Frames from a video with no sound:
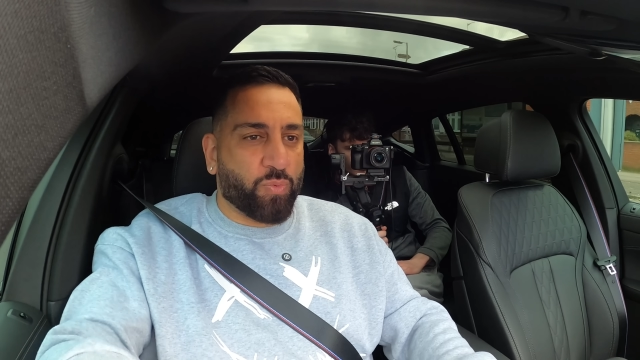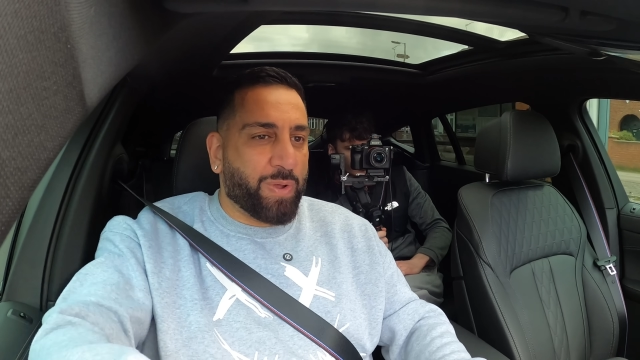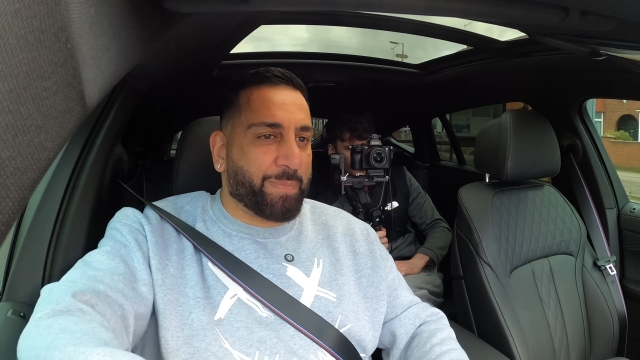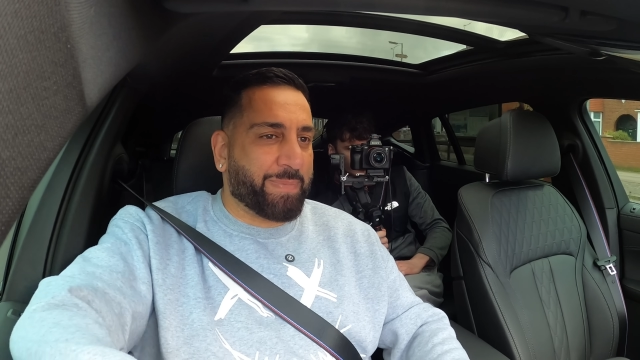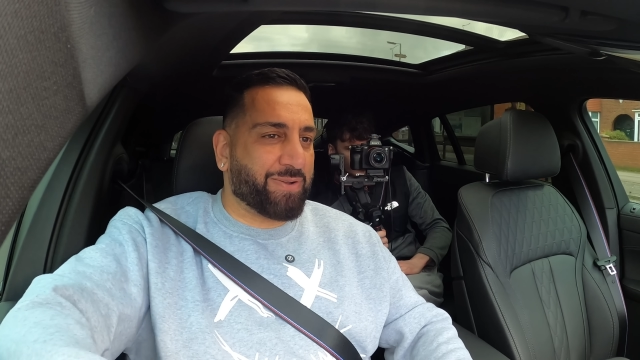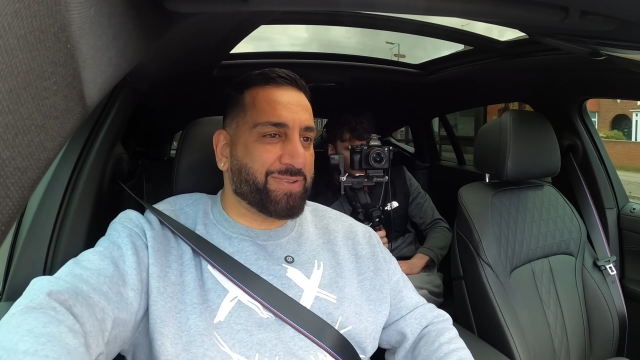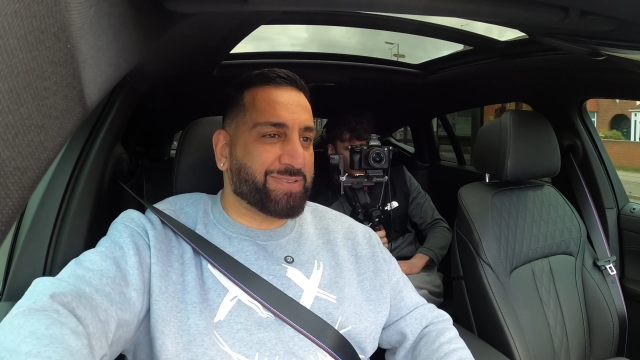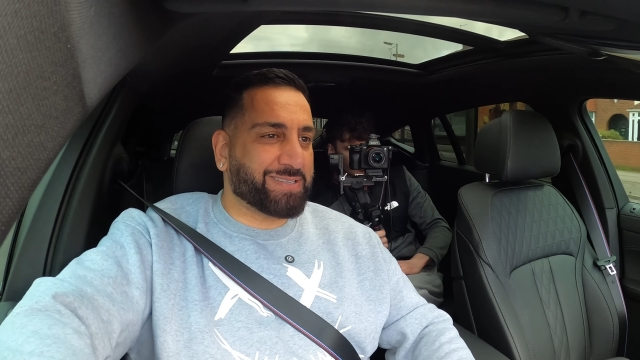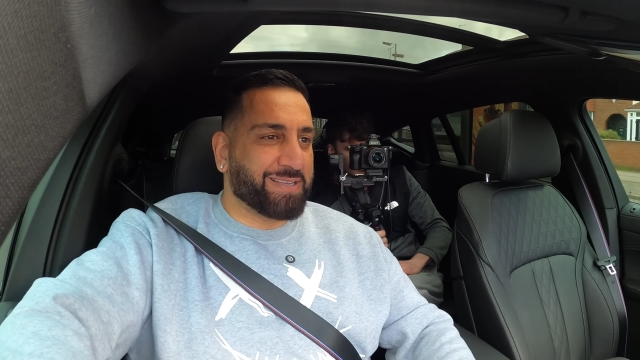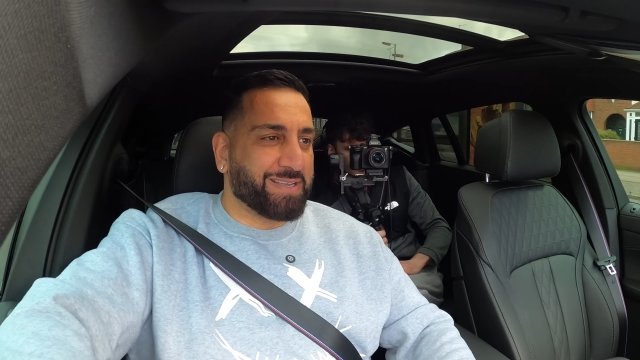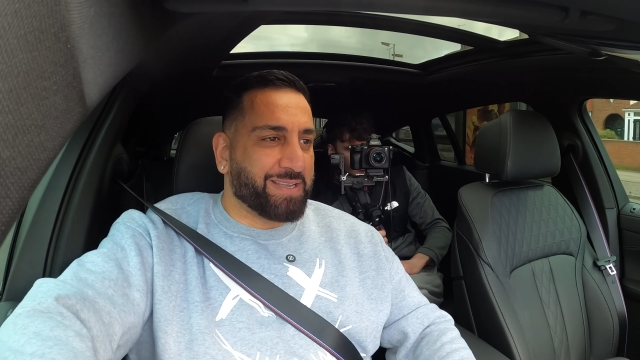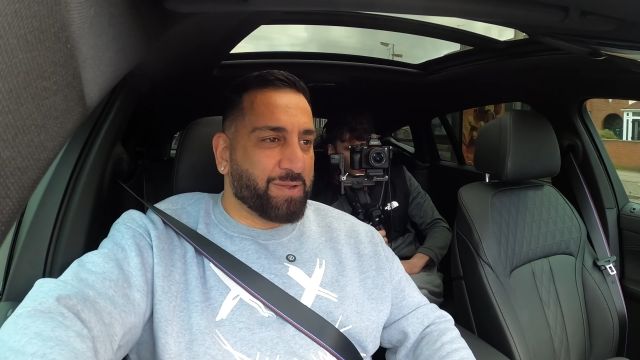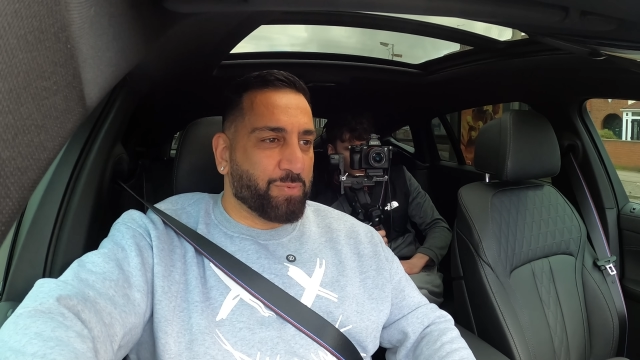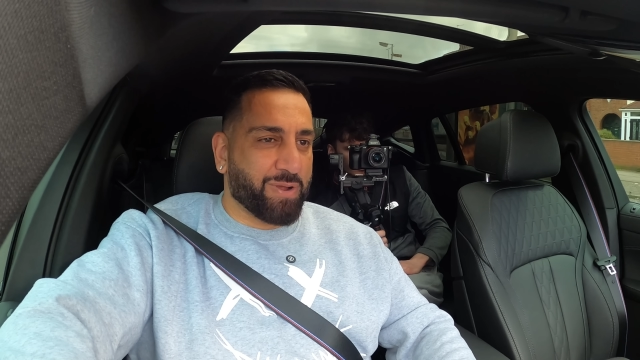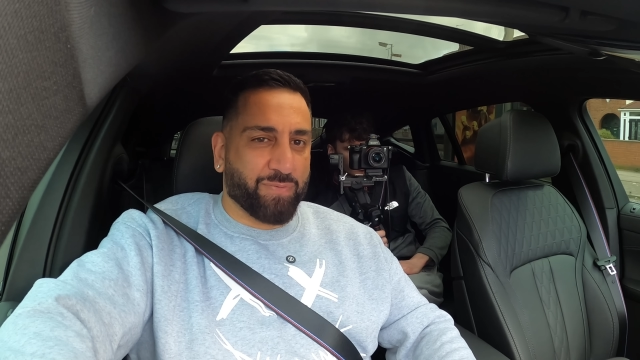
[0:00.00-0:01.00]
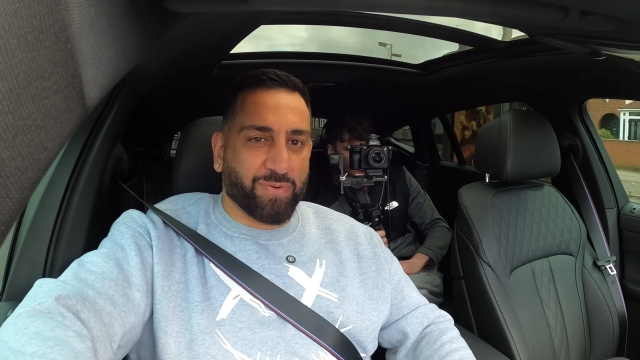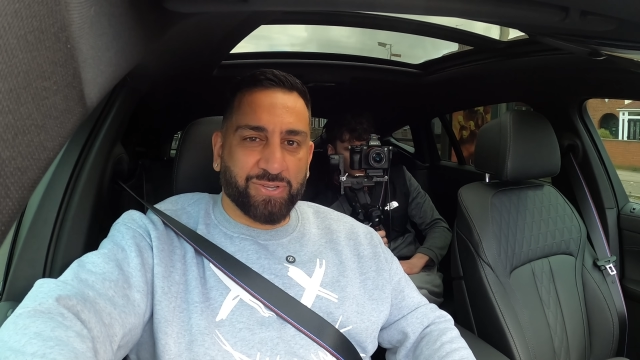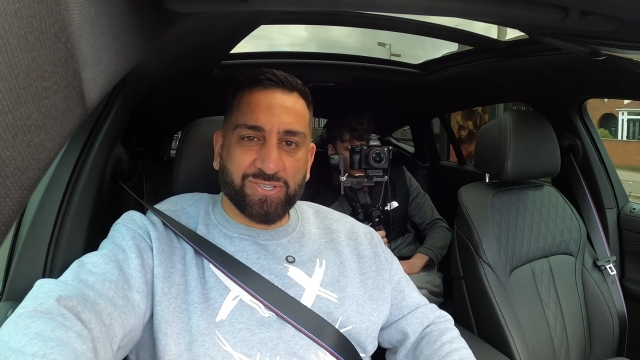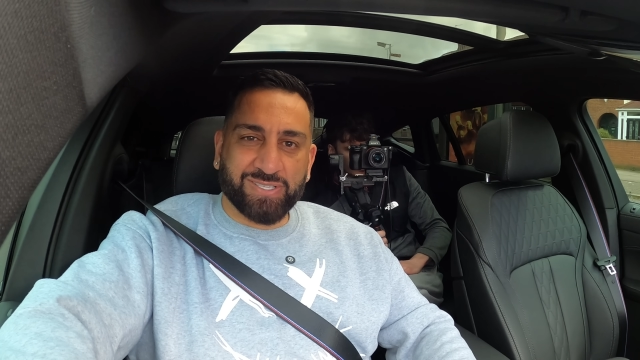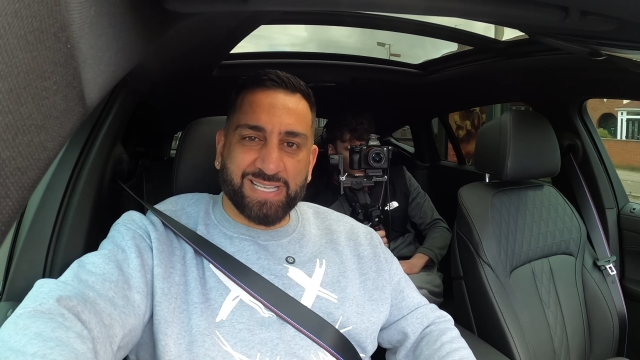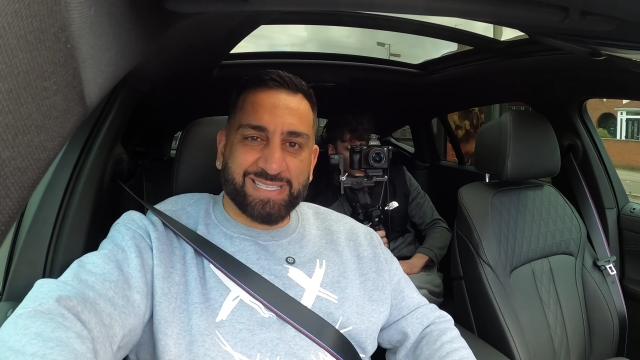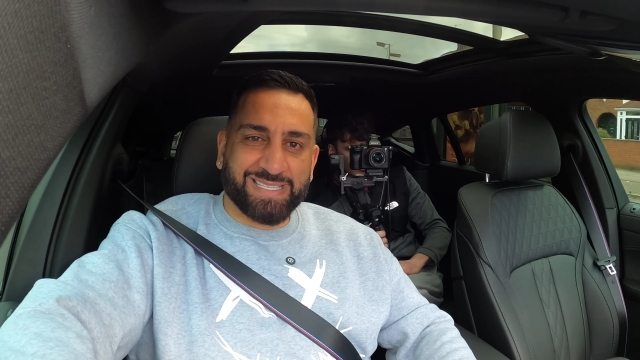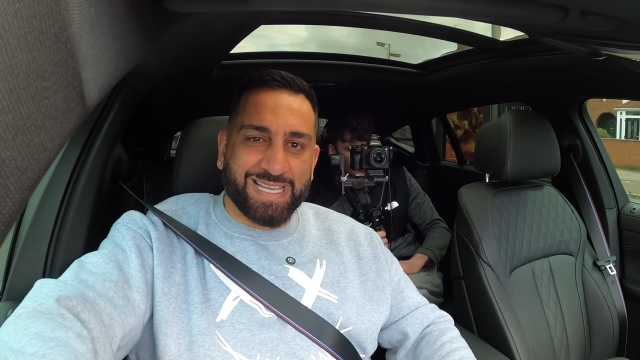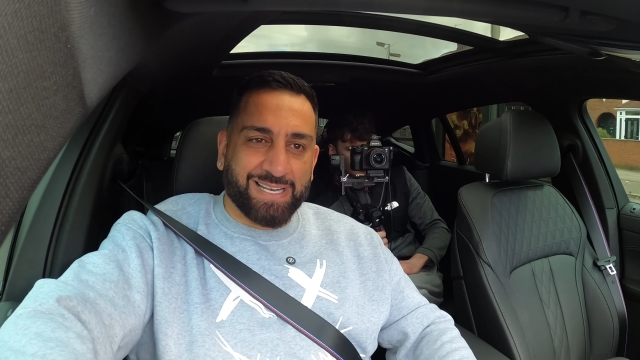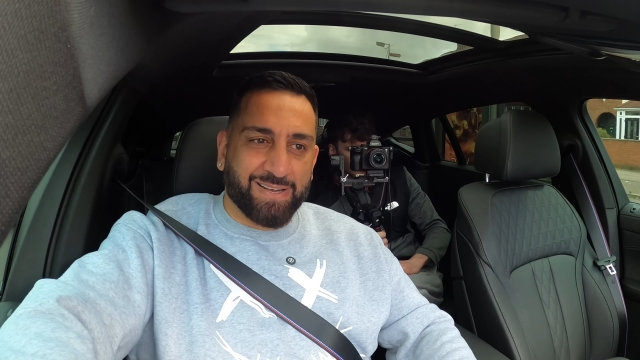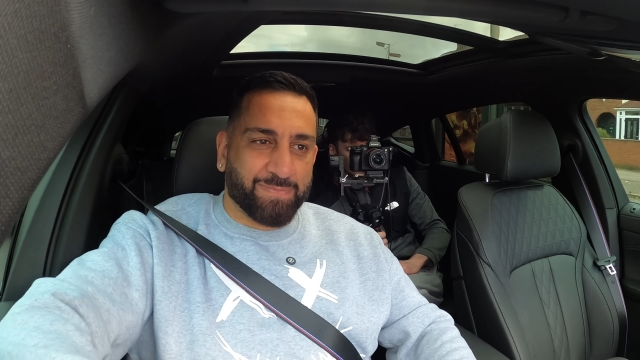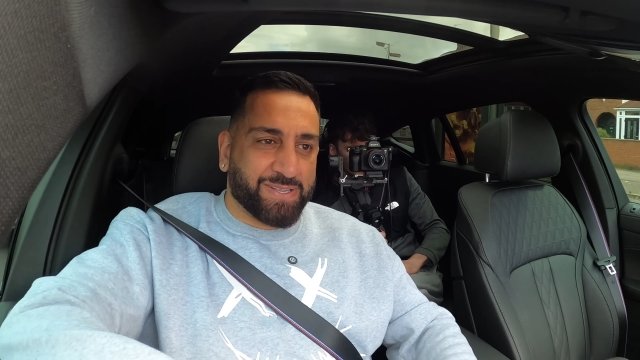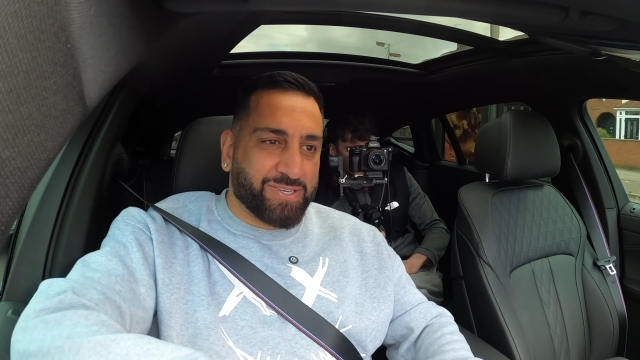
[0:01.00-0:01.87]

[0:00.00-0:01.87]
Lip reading: wing mirrors, where everyone used to steal them.